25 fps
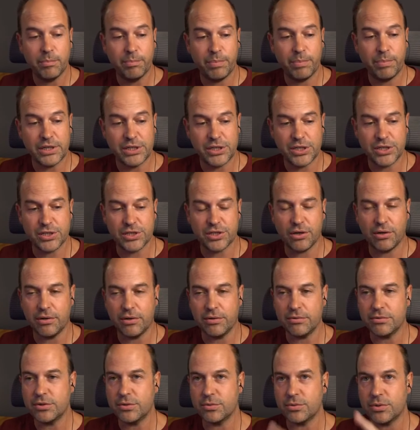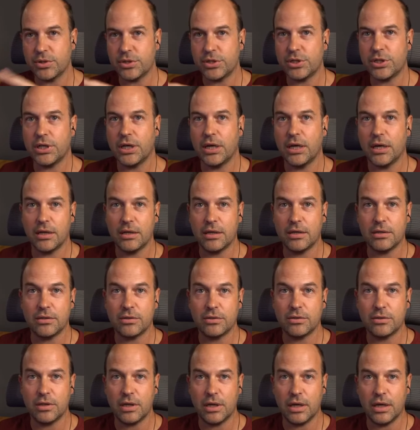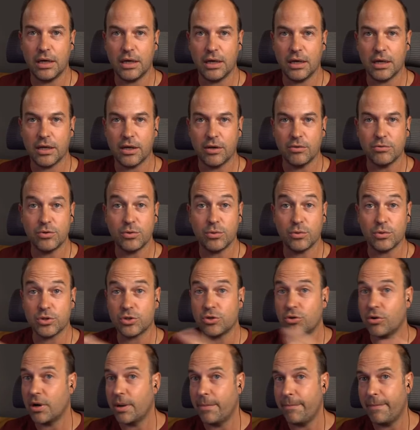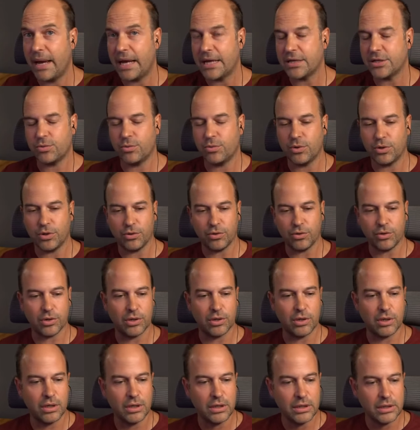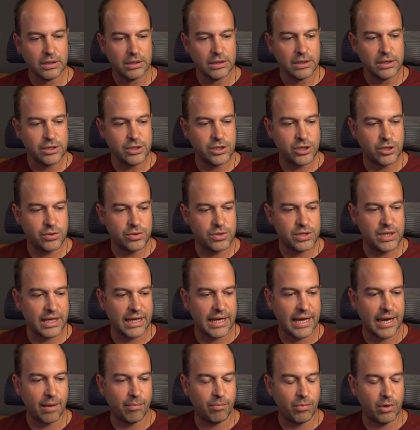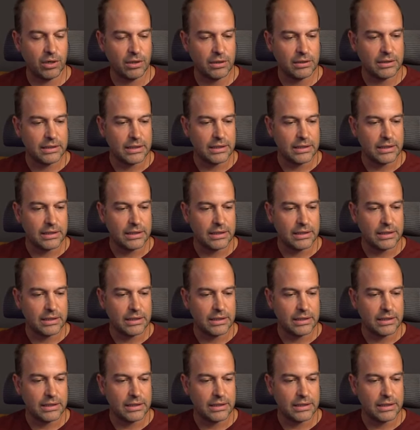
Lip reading: picture styles, which go towards trying to match what you can choose in camera.